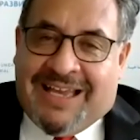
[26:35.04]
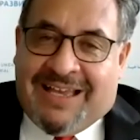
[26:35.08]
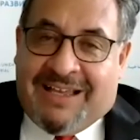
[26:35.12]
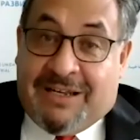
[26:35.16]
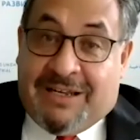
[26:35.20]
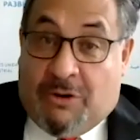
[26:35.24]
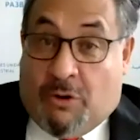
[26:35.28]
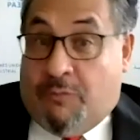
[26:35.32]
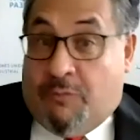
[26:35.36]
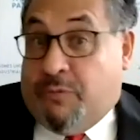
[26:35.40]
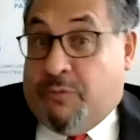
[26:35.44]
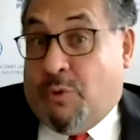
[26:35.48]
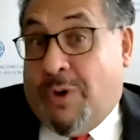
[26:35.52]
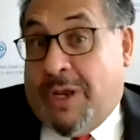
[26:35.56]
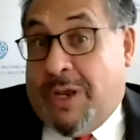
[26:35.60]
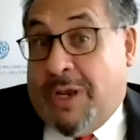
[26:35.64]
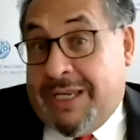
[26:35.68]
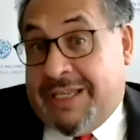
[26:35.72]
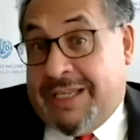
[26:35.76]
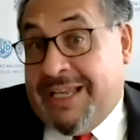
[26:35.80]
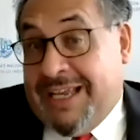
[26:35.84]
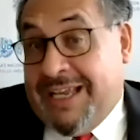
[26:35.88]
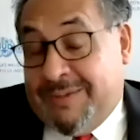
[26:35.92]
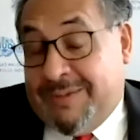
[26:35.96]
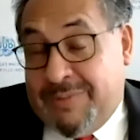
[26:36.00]
of
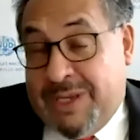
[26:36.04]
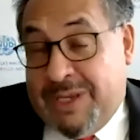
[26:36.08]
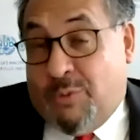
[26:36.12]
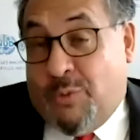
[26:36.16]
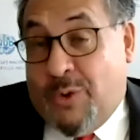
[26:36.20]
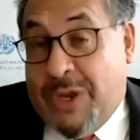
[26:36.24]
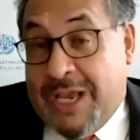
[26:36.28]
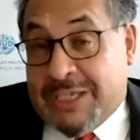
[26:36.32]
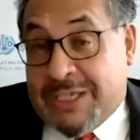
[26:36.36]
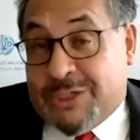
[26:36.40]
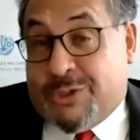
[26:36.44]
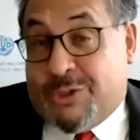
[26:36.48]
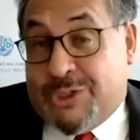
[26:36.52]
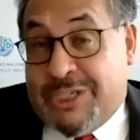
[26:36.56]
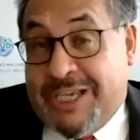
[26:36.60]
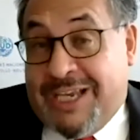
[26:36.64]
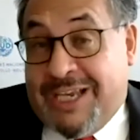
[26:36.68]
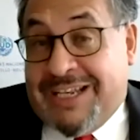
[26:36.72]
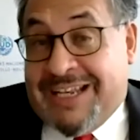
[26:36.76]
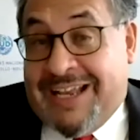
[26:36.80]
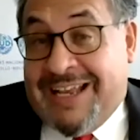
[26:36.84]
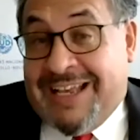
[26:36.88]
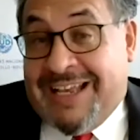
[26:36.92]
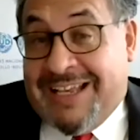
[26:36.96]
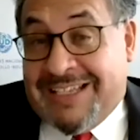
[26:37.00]
quality. I mean, we associate
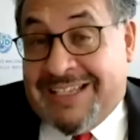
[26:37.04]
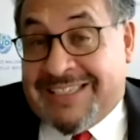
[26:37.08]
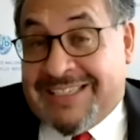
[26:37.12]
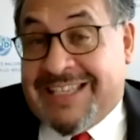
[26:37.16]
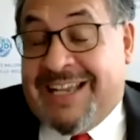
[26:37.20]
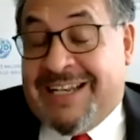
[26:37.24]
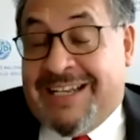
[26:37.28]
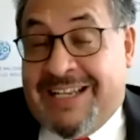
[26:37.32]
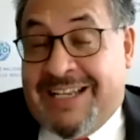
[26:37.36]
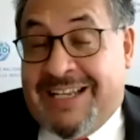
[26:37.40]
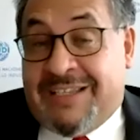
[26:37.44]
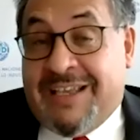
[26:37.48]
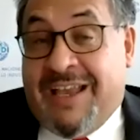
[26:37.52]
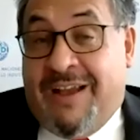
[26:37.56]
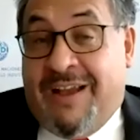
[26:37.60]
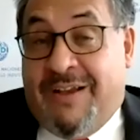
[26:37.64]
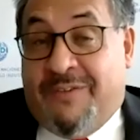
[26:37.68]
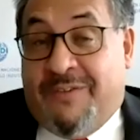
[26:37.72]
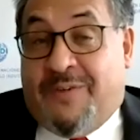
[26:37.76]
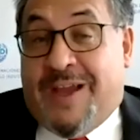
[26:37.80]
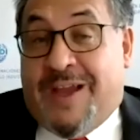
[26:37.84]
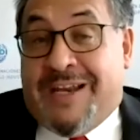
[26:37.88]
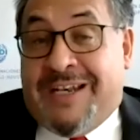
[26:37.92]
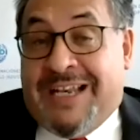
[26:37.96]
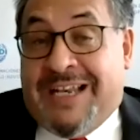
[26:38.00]
standard
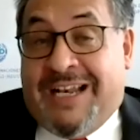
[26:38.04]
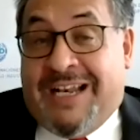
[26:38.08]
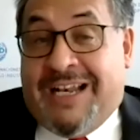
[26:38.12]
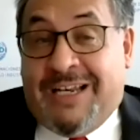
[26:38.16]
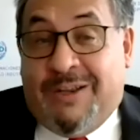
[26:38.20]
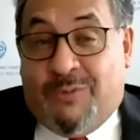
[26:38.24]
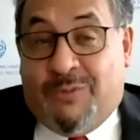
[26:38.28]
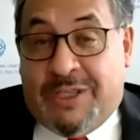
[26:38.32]
finally